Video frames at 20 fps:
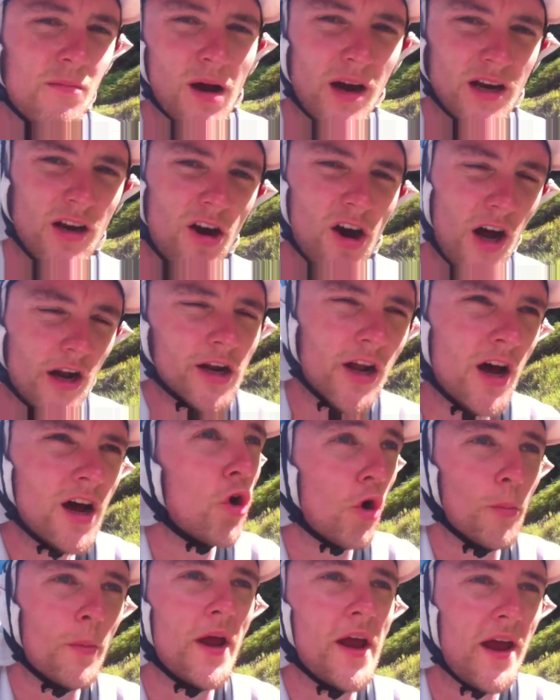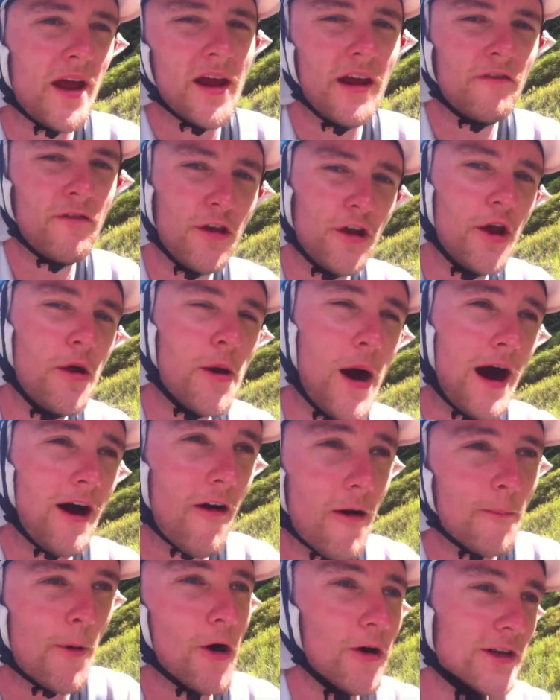My God, come here if you
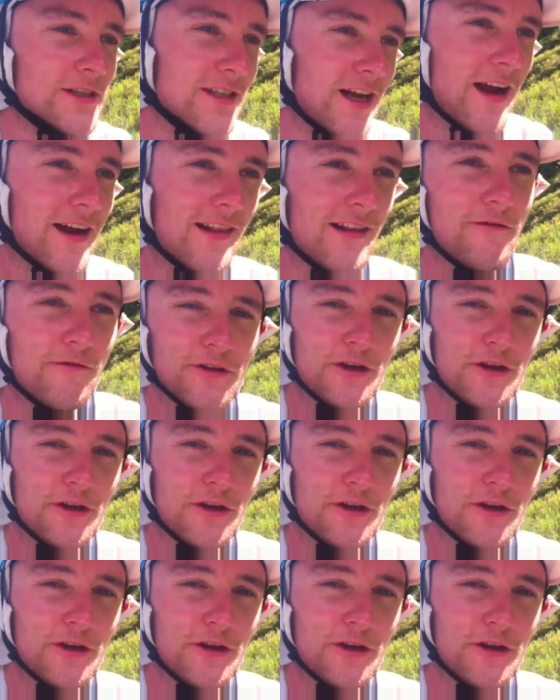are a motorcycle